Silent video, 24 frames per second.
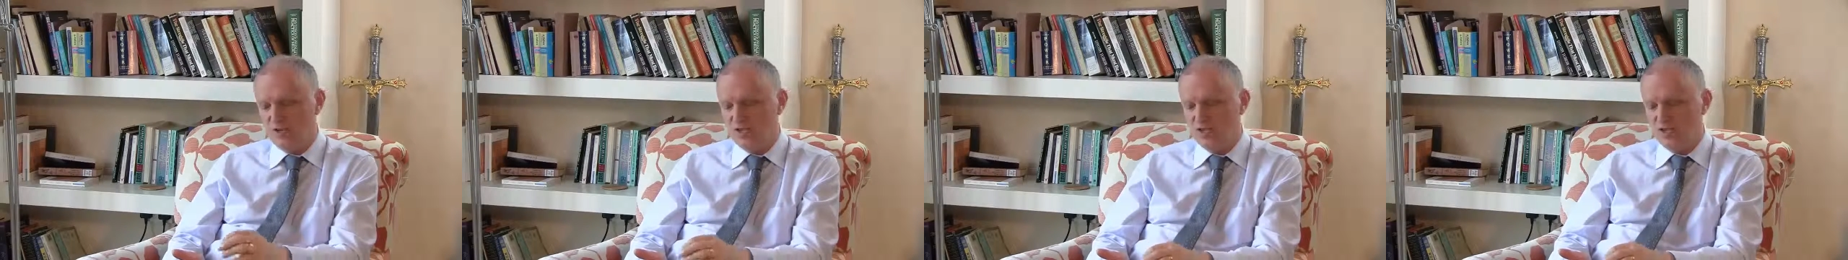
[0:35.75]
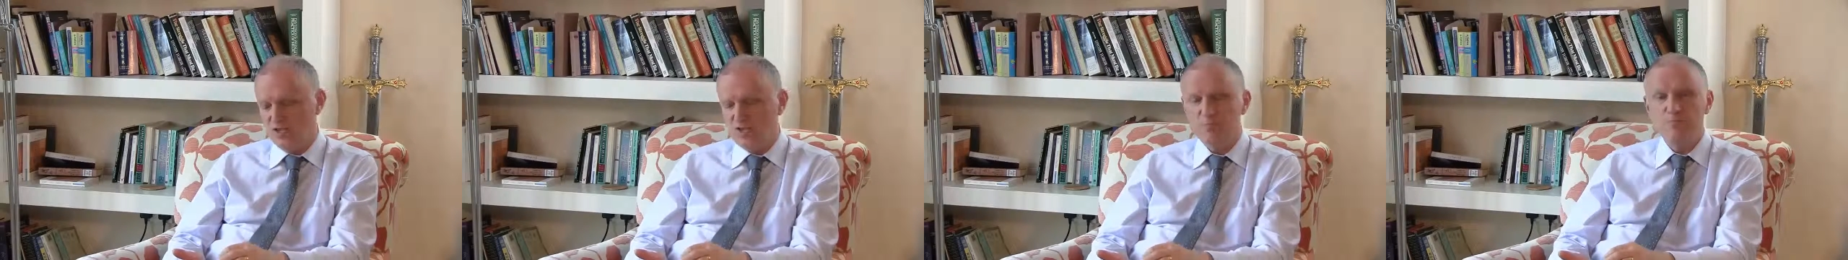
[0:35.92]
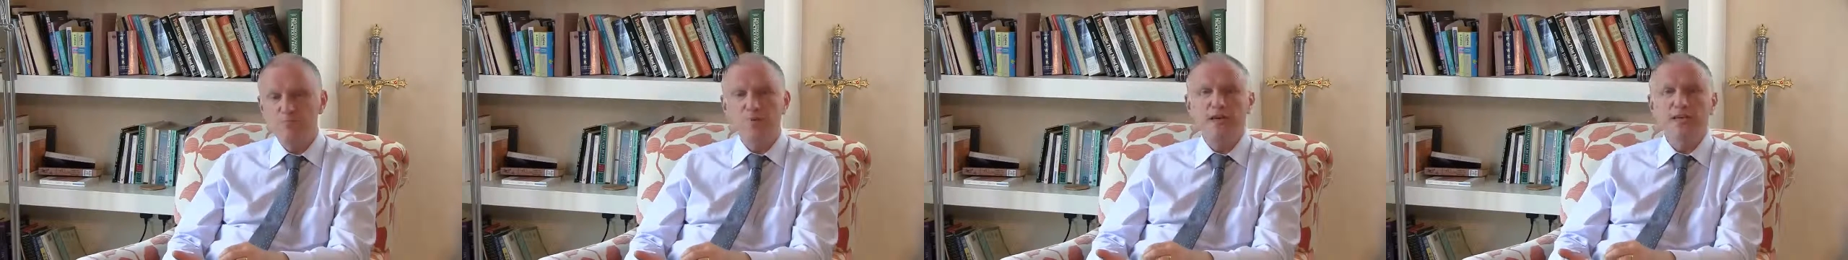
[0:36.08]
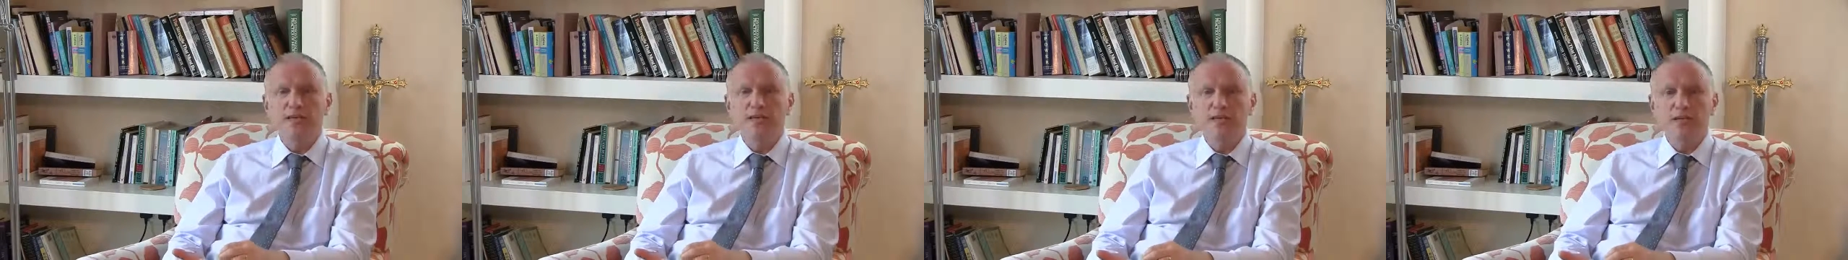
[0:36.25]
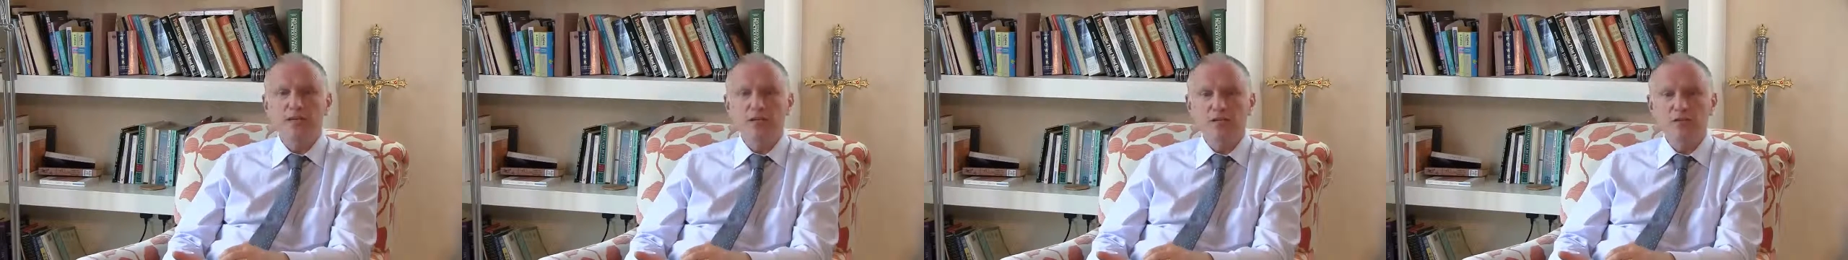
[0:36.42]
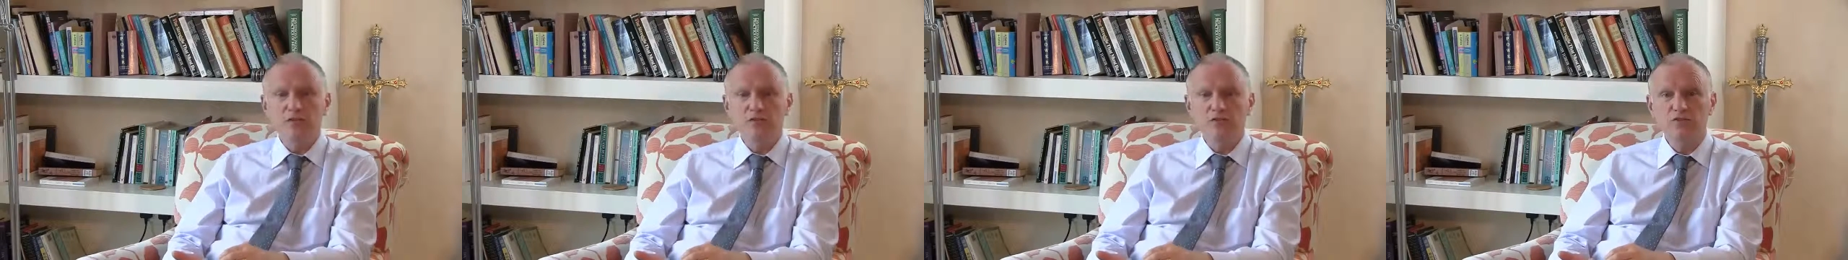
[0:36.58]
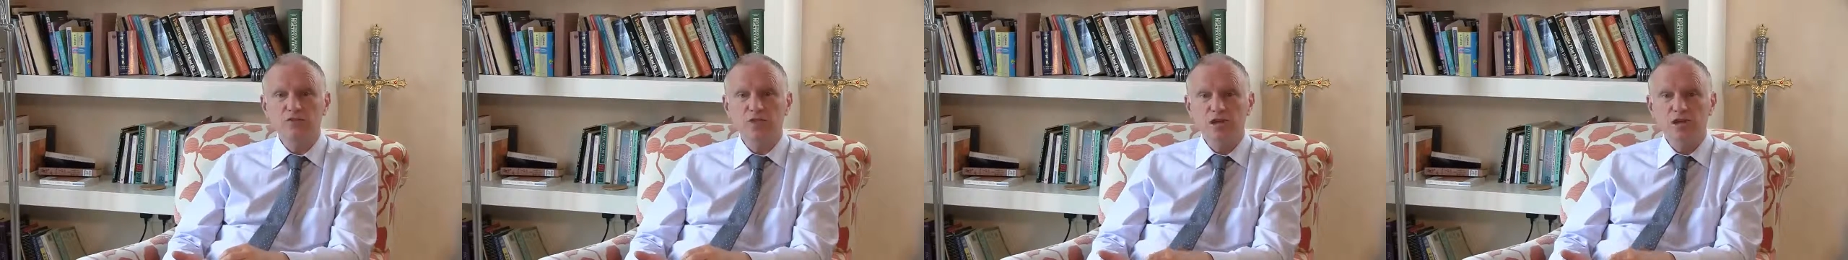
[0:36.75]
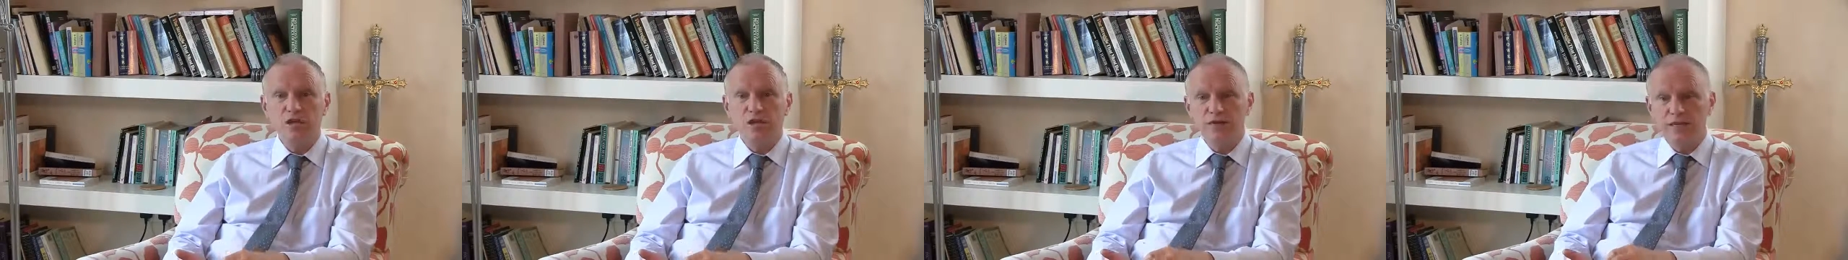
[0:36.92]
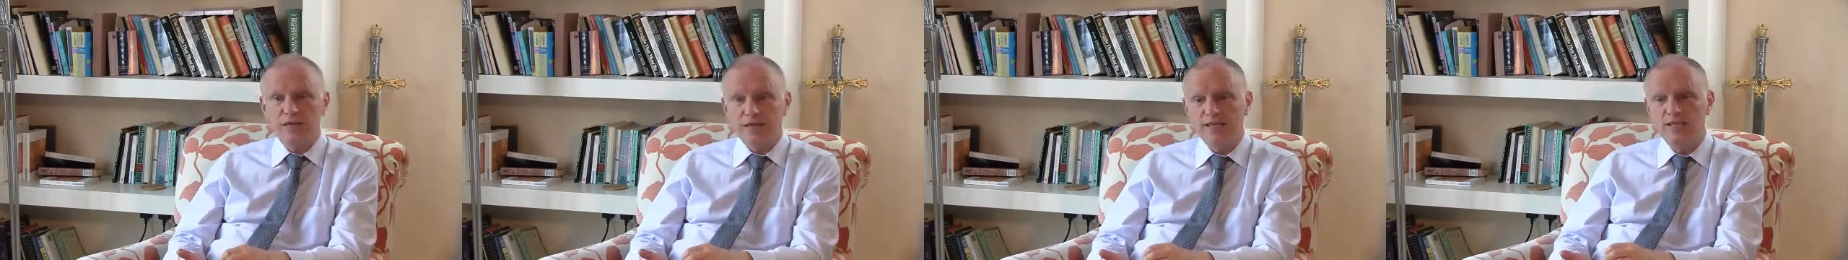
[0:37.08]
For instance,
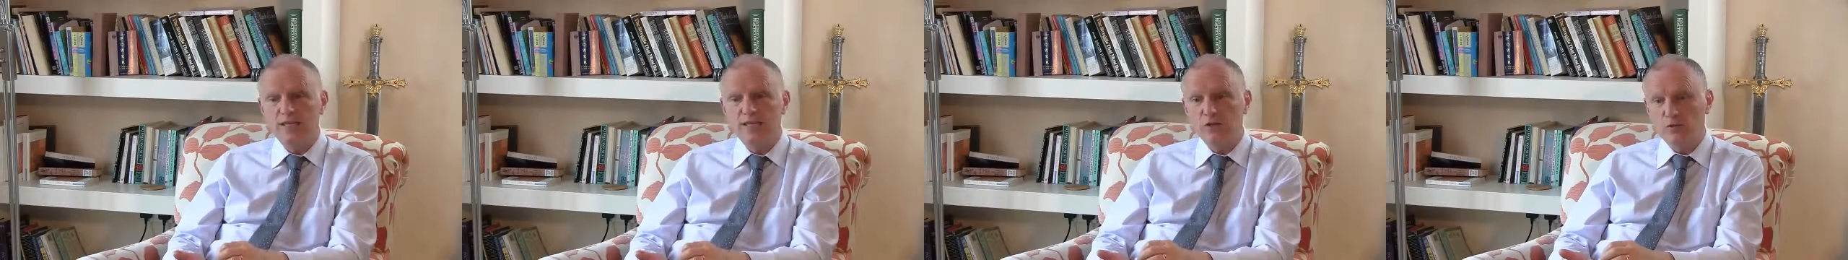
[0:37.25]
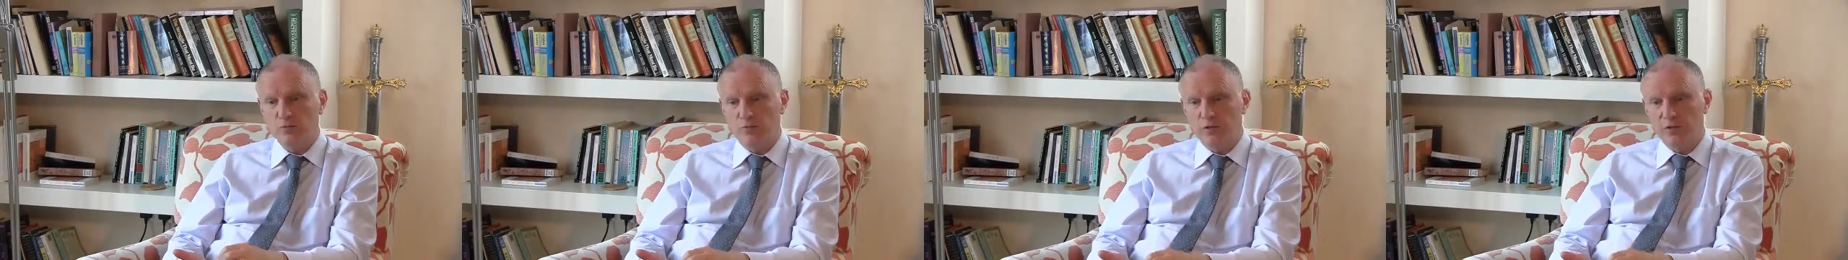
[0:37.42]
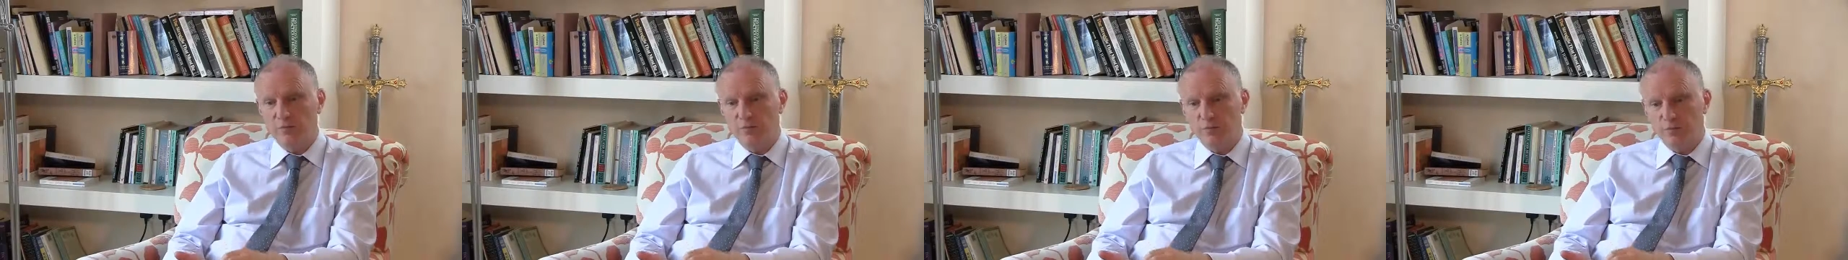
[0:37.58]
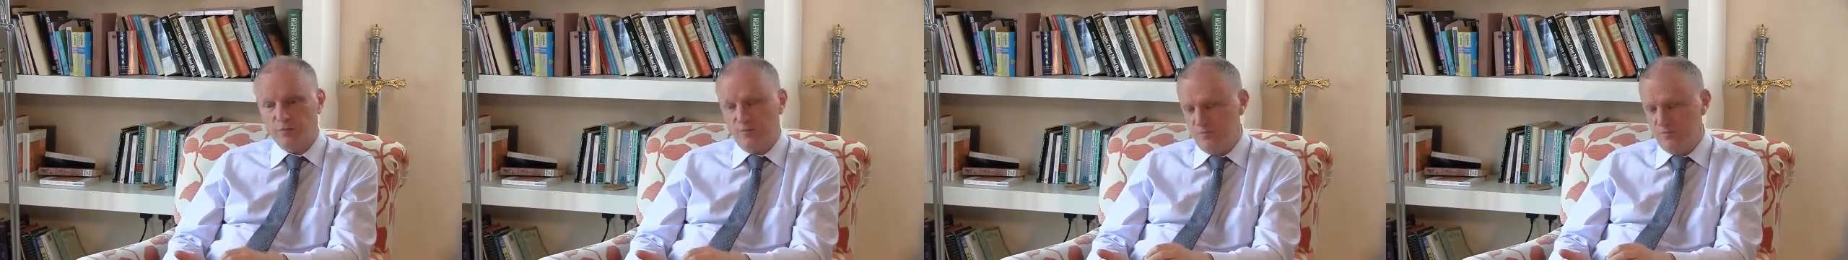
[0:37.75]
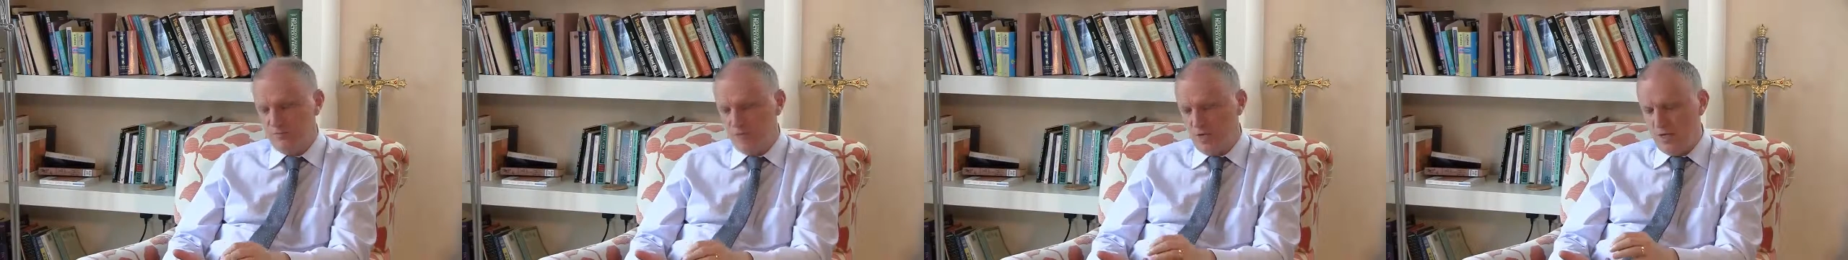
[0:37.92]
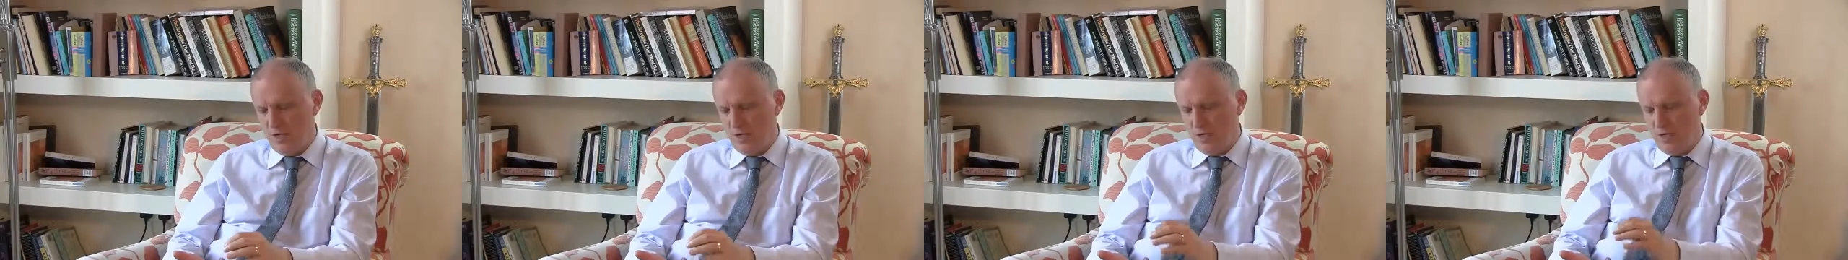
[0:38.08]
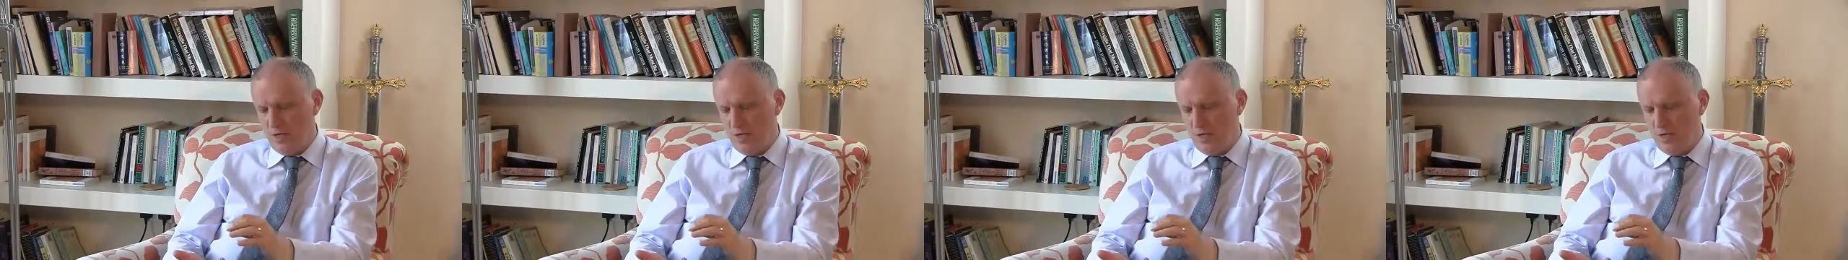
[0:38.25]
painkillers, they kill people.